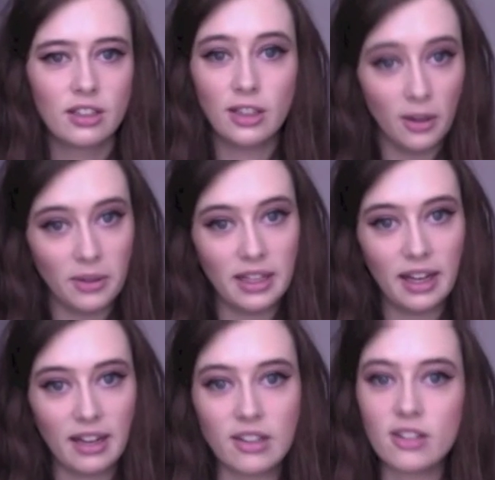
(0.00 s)

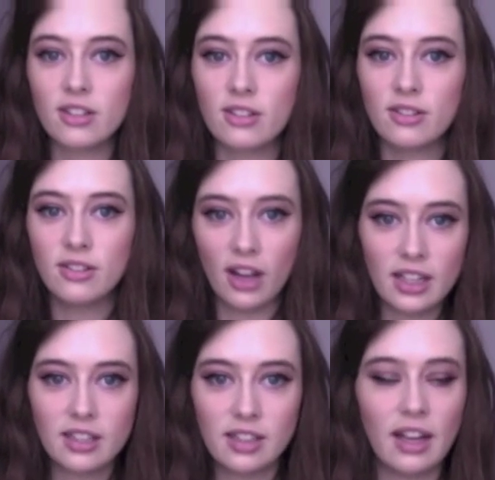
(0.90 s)
glowy and
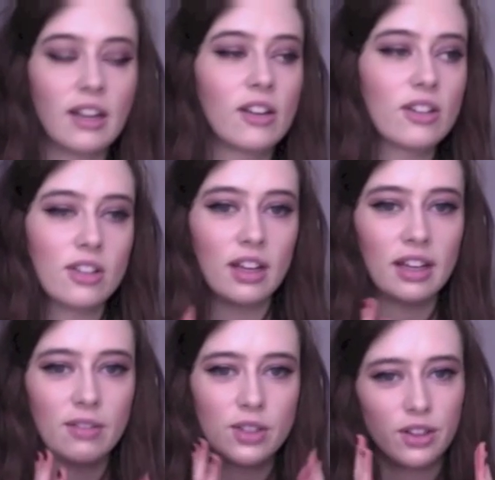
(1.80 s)
nice, and
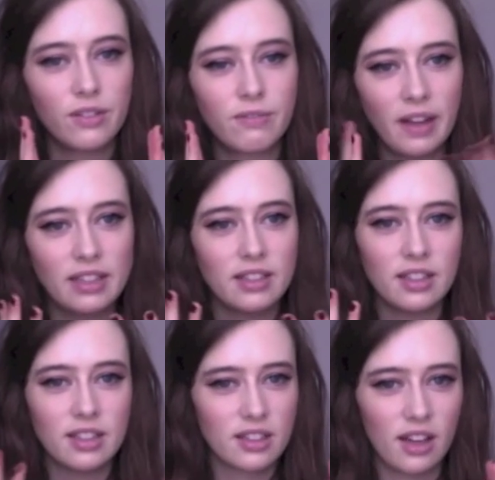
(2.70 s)
it gives your face
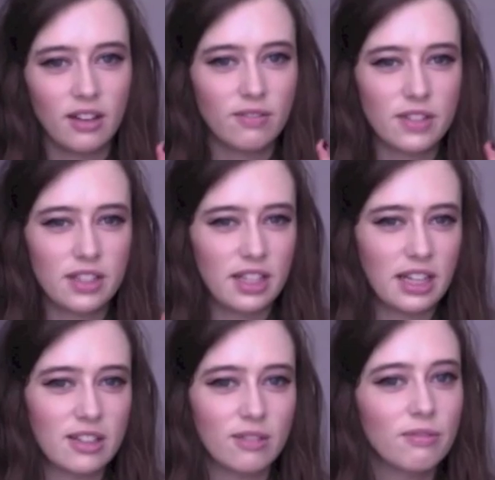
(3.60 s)
this kind of
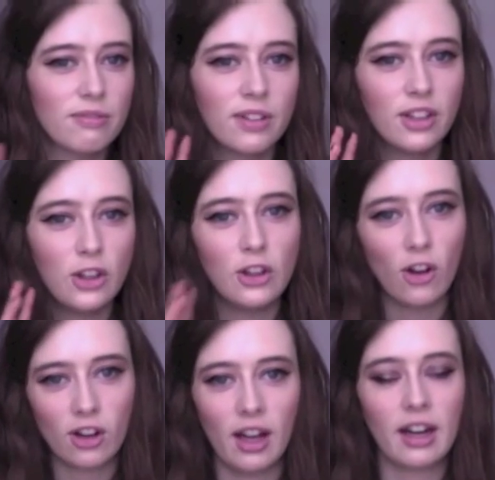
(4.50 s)
distinctive
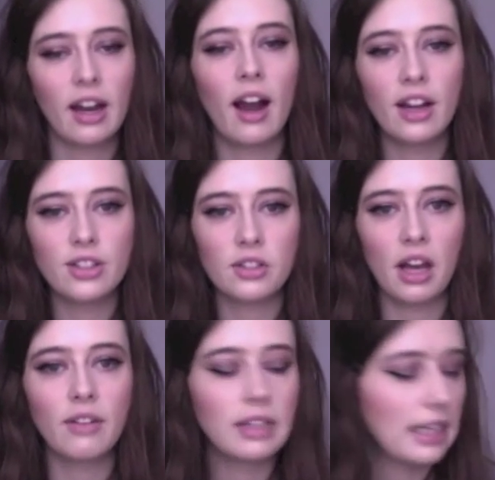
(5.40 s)
look, and I
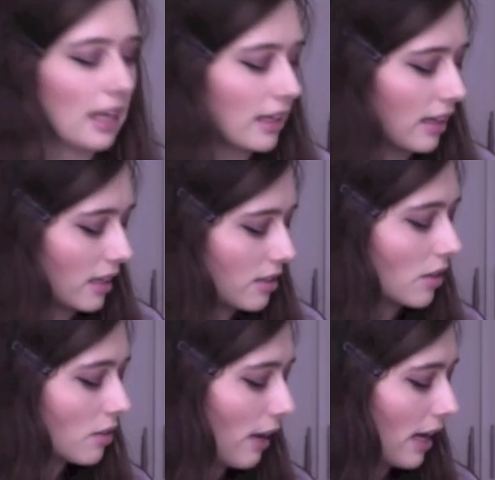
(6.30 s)
really like that. So
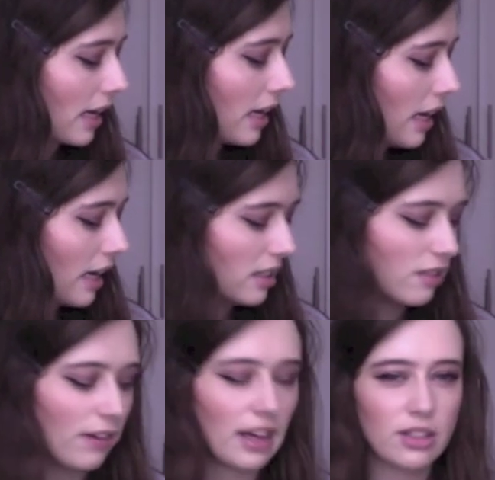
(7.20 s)
it's
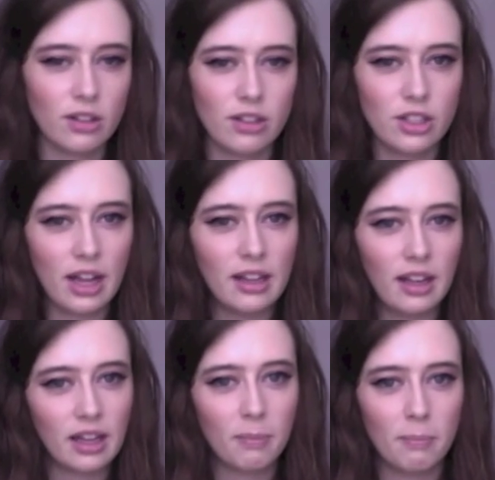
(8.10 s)
a very sort of gel like